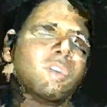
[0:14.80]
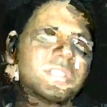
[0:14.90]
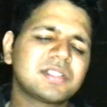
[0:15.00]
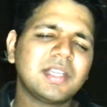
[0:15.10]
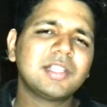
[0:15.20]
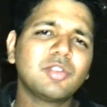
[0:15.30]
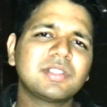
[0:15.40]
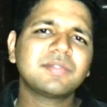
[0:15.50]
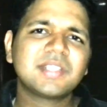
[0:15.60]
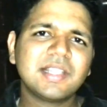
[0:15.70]
Of course
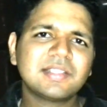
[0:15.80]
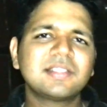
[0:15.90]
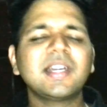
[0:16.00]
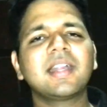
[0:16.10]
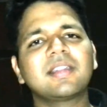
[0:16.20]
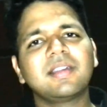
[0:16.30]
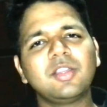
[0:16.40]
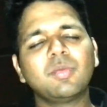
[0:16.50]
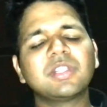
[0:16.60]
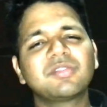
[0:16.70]
Hinduism says
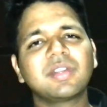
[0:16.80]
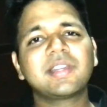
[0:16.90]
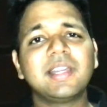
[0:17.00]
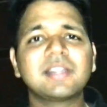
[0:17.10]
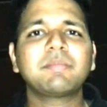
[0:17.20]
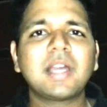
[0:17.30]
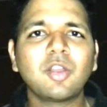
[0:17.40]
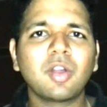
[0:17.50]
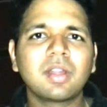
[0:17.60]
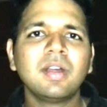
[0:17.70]
that humans were
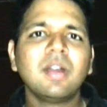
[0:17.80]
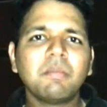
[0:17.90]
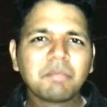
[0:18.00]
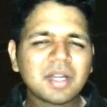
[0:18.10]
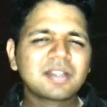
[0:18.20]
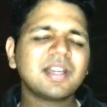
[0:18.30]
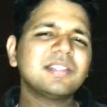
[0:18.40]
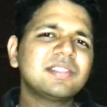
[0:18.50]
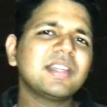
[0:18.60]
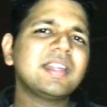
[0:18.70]
created by God,
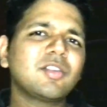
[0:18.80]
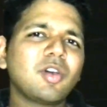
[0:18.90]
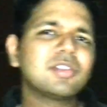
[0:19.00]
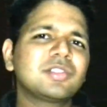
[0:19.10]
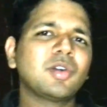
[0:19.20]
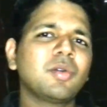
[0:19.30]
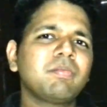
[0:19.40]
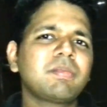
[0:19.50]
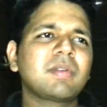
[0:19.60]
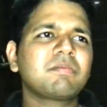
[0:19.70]
but does it
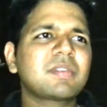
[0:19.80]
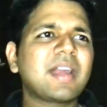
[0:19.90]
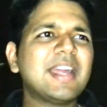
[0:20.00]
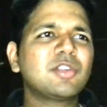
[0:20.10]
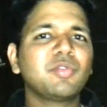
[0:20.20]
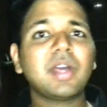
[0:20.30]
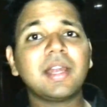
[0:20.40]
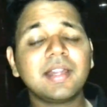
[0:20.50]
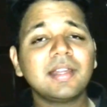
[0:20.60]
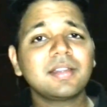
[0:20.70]
also try
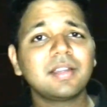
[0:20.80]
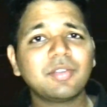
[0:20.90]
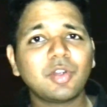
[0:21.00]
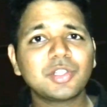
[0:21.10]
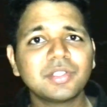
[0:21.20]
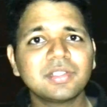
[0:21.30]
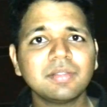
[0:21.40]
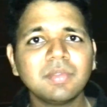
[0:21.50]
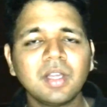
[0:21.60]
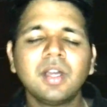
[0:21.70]
to validate
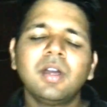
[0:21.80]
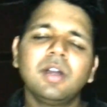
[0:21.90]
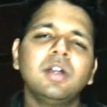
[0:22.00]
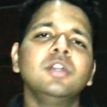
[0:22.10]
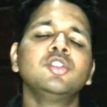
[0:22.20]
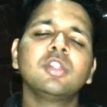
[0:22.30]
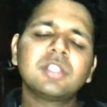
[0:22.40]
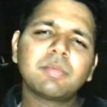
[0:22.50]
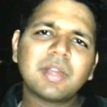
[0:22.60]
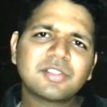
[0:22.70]
evolutionism?
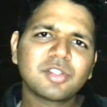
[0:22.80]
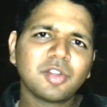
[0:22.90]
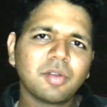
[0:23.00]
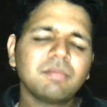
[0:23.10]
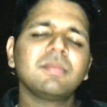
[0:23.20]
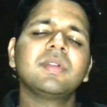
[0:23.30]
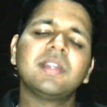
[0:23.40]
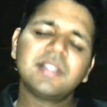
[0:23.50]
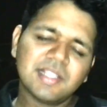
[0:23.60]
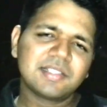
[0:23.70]
You'll be surprised to know,
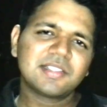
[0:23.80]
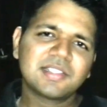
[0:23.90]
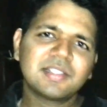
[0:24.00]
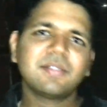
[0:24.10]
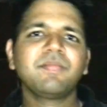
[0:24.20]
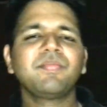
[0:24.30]
yes.